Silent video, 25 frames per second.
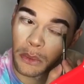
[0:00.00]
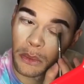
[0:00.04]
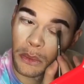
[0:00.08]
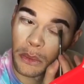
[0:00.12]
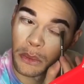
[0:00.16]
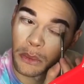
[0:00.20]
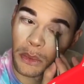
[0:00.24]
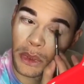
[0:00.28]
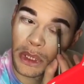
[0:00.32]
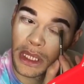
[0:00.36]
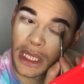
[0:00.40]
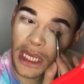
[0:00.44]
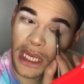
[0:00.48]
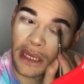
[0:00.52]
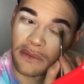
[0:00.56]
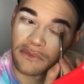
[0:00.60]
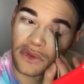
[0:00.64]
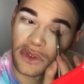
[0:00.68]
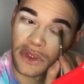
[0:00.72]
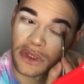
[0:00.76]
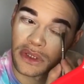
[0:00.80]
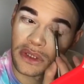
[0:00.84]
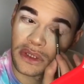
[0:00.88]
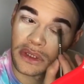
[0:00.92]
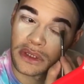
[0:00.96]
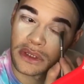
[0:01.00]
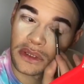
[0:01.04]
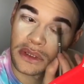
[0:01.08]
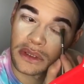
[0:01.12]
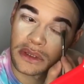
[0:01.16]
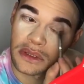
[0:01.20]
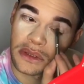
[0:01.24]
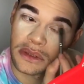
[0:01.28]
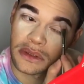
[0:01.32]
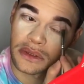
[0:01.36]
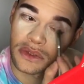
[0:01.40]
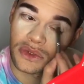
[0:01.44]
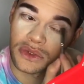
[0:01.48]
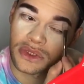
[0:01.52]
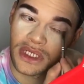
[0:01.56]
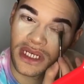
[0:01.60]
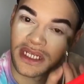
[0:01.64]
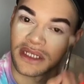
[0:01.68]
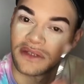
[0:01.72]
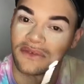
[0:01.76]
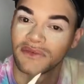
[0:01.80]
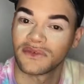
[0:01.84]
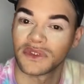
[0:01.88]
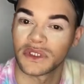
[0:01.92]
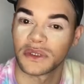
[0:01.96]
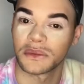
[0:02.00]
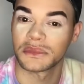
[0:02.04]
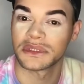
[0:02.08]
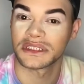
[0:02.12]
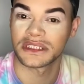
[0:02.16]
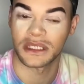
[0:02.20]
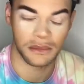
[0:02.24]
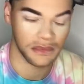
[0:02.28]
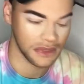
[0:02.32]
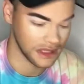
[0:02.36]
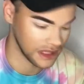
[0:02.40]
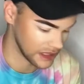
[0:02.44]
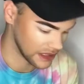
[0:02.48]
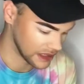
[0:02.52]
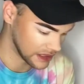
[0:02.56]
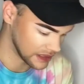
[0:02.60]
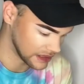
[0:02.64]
When I have to try and film something,